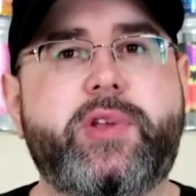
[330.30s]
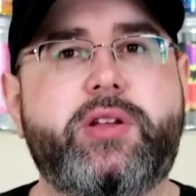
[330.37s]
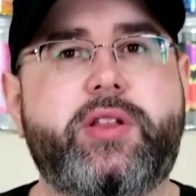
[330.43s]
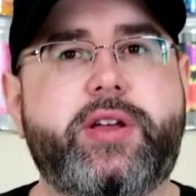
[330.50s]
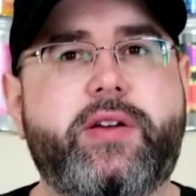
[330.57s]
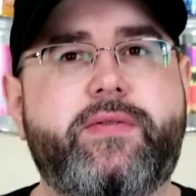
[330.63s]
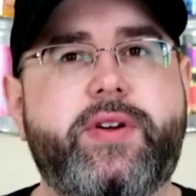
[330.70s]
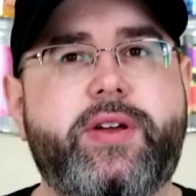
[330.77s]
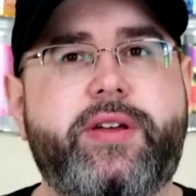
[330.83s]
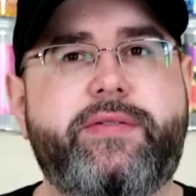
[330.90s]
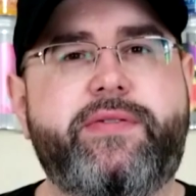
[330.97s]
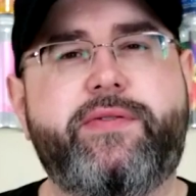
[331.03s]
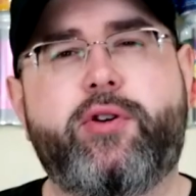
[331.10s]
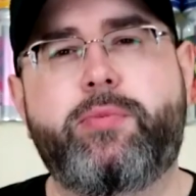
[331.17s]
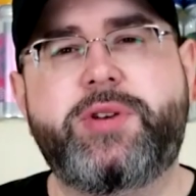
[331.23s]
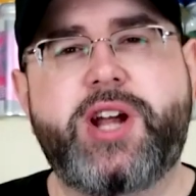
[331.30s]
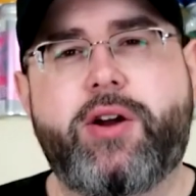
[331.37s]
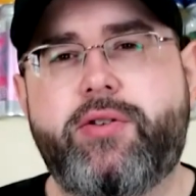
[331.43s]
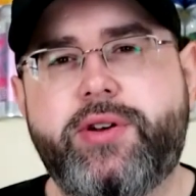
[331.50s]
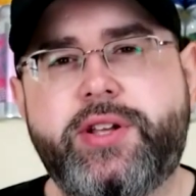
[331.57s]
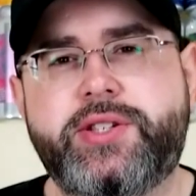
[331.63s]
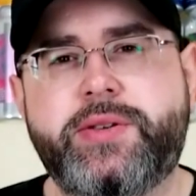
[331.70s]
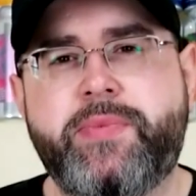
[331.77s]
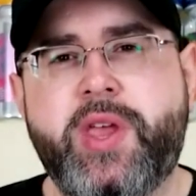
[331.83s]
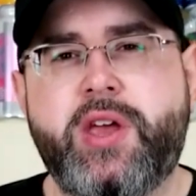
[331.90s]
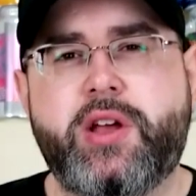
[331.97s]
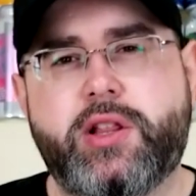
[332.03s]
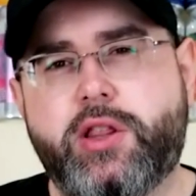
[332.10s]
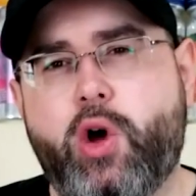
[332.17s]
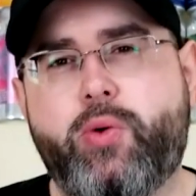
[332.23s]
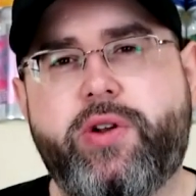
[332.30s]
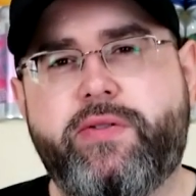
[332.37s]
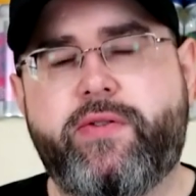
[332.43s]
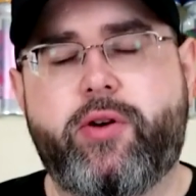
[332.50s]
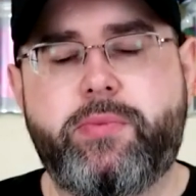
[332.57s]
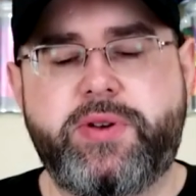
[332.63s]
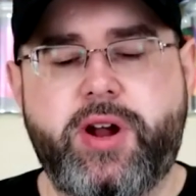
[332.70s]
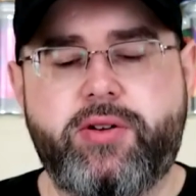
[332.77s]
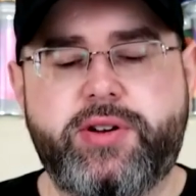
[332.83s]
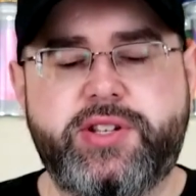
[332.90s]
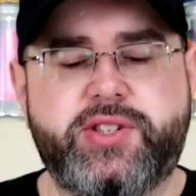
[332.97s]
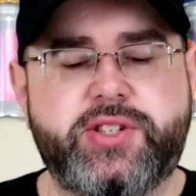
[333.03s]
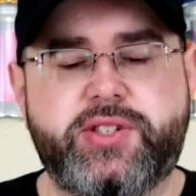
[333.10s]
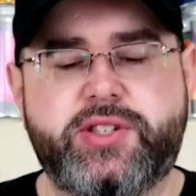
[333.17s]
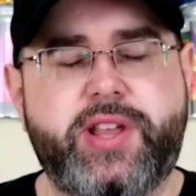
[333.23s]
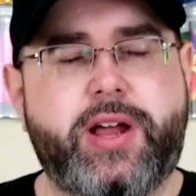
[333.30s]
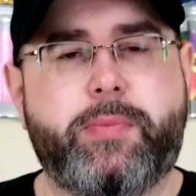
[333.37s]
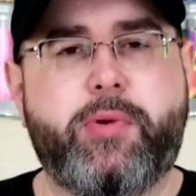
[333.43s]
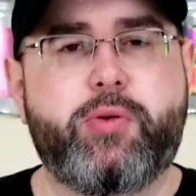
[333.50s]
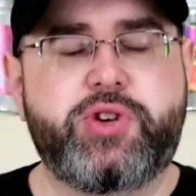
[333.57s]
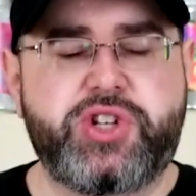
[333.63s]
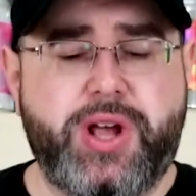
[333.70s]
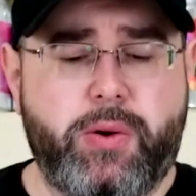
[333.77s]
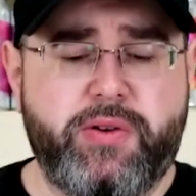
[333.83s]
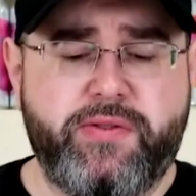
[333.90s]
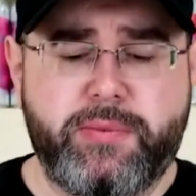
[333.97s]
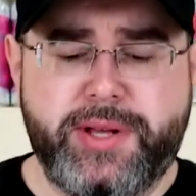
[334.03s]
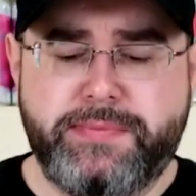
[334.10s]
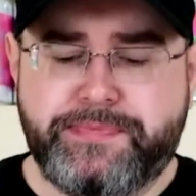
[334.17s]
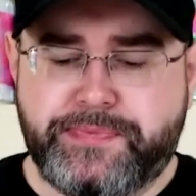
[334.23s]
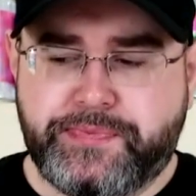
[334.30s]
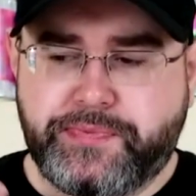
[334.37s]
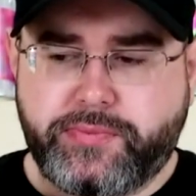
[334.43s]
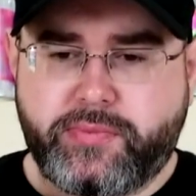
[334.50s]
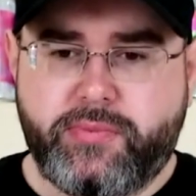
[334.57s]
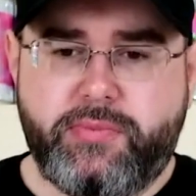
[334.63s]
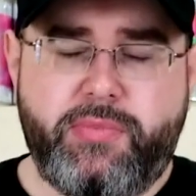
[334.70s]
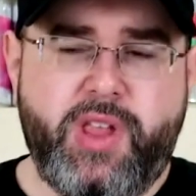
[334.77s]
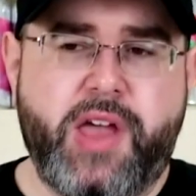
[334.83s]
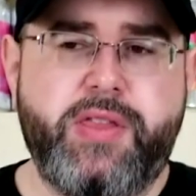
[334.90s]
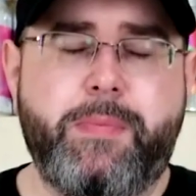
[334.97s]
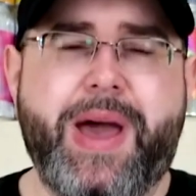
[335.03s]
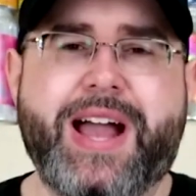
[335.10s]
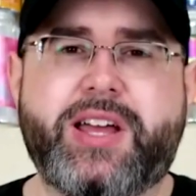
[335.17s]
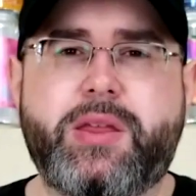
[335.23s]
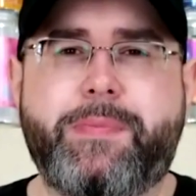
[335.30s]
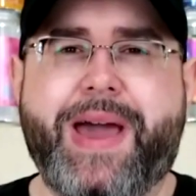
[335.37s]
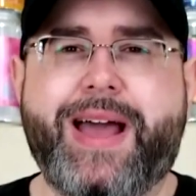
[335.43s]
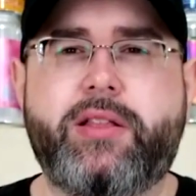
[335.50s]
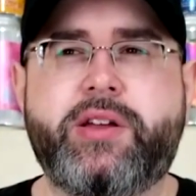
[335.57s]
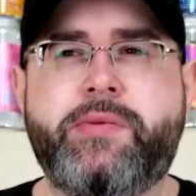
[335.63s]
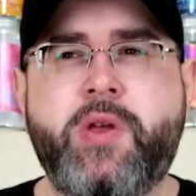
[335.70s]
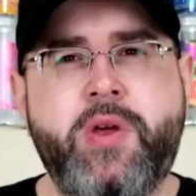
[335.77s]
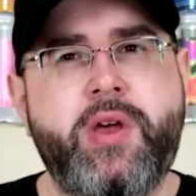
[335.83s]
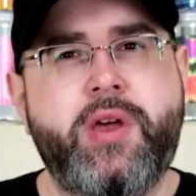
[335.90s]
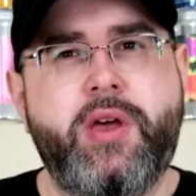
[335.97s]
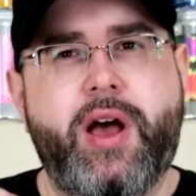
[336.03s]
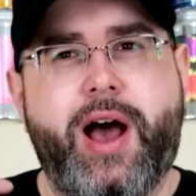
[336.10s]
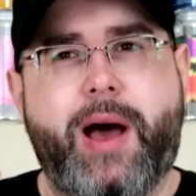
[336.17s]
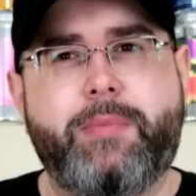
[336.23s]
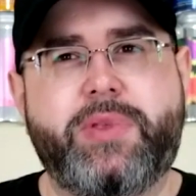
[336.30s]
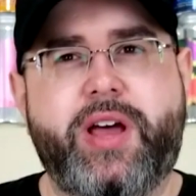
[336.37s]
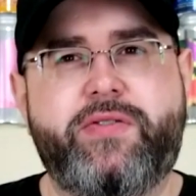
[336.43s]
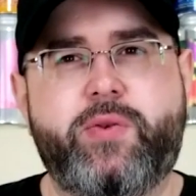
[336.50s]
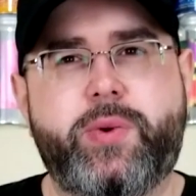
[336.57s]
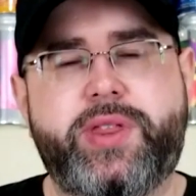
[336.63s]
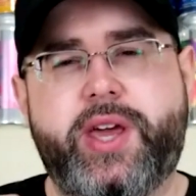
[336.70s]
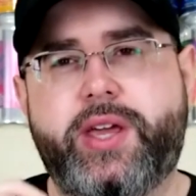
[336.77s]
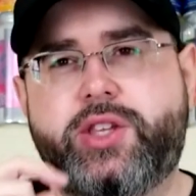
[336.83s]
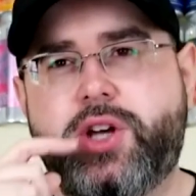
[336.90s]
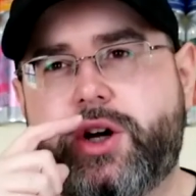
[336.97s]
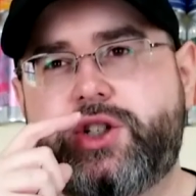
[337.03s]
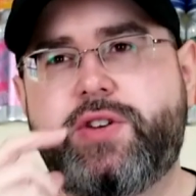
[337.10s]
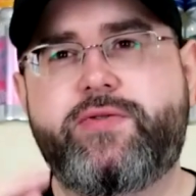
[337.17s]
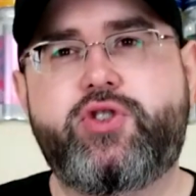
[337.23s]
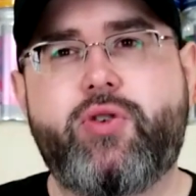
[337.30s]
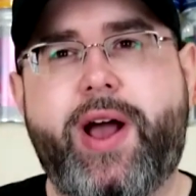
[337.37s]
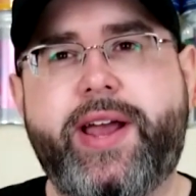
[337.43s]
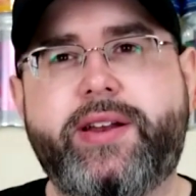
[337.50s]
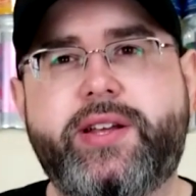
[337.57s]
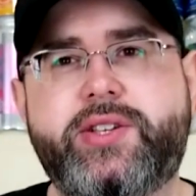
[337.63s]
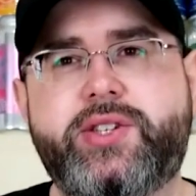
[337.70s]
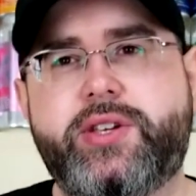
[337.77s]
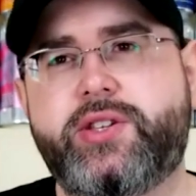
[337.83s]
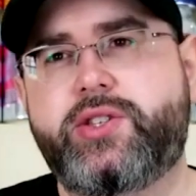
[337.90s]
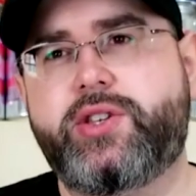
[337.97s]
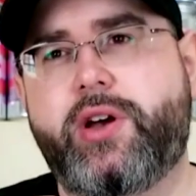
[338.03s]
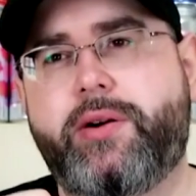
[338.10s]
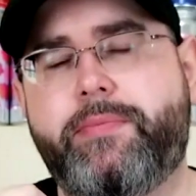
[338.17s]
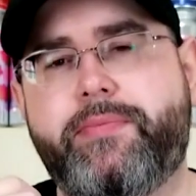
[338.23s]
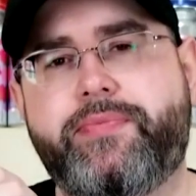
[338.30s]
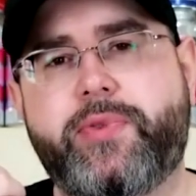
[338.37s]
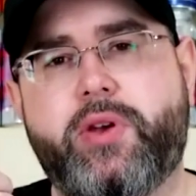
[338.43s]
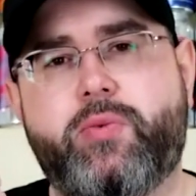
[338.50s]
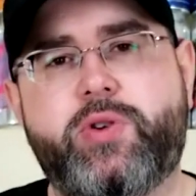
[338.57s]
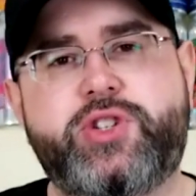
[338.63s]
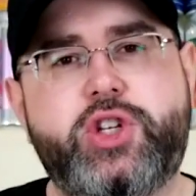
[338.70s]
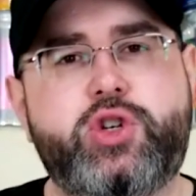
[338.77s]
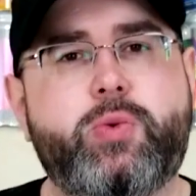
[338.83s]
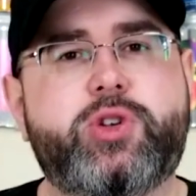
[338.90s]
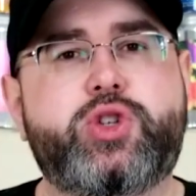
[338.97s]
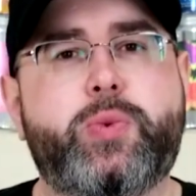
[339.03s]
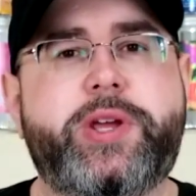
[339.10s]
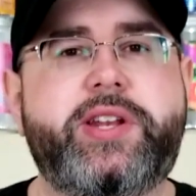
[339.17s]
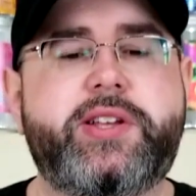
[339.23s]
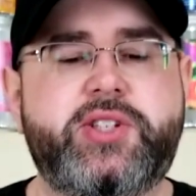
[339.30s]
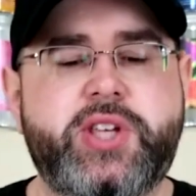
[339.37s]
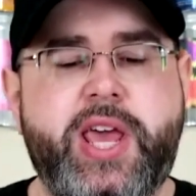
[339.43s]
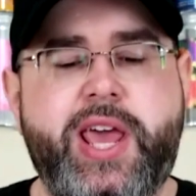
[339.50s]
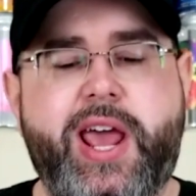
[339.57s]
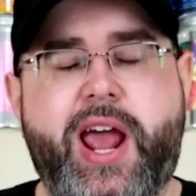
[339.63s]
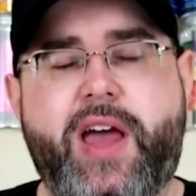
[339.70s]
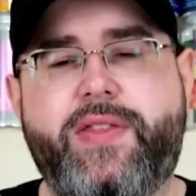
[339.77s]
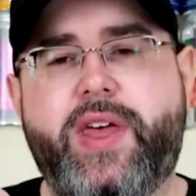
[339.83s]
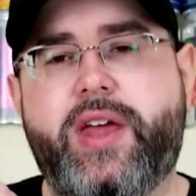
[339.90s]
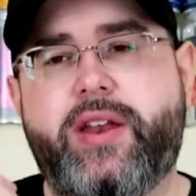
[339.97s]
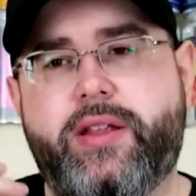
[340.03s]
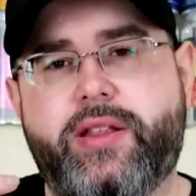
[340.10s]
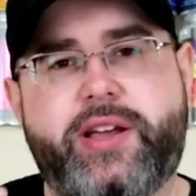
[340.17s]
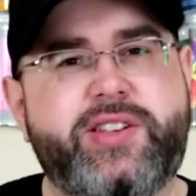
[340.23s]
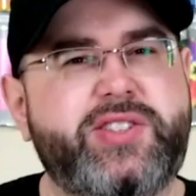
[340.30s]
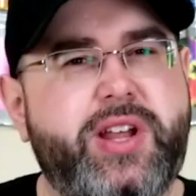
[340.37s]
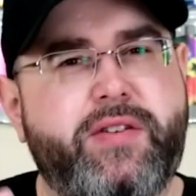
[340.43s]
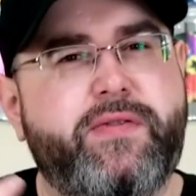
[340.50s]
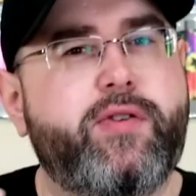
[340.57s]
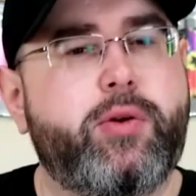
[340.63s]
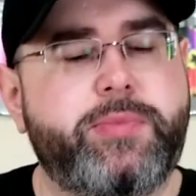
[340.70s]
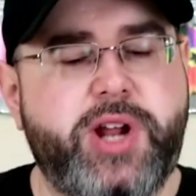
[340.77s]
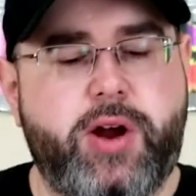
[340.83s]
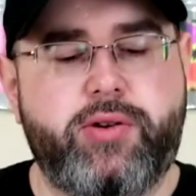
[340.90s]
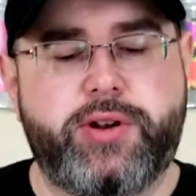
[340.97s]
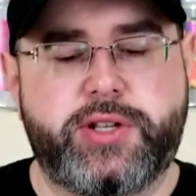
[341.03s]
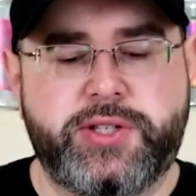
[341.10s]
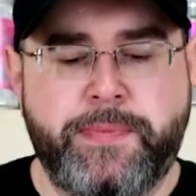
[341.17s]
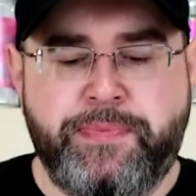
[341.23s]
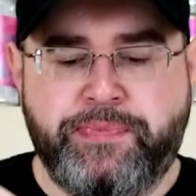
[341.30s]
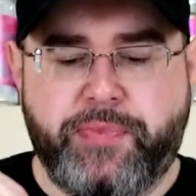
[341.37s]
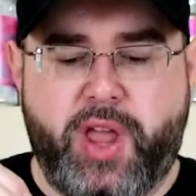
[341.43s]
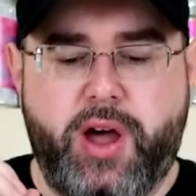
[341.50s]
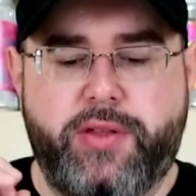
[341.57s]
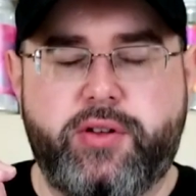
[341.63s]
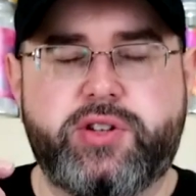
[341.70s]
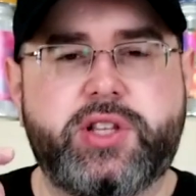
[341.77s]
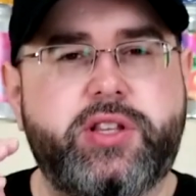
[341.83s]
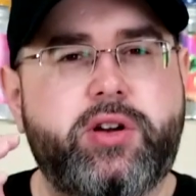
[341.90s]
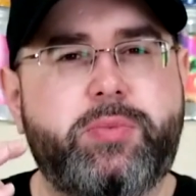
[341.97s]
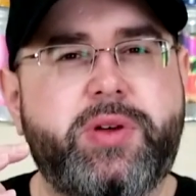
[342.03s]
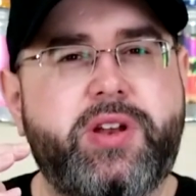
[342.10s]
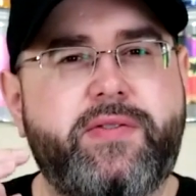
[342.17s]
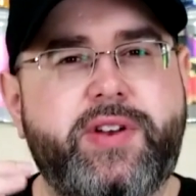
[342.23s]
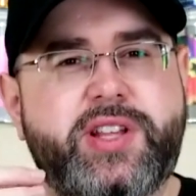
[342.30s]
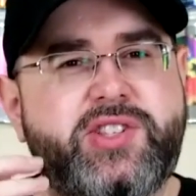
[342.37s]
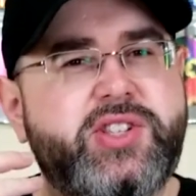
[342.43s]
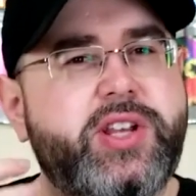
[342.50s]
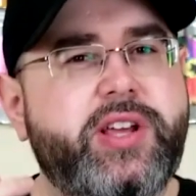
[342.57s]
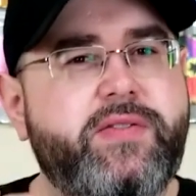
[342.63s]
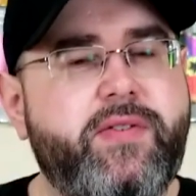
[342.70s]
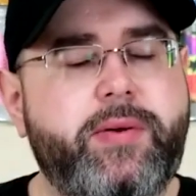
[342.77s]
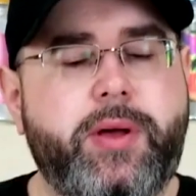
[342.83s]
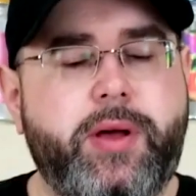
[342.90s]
like of a firm tartness, low to firm tartness. This is not approach sour for me. On the back of the palate, I'm left with a touch of dryness, some residual sweetness, and then, like I said, a firm tartness. There's a little bit of an acidic,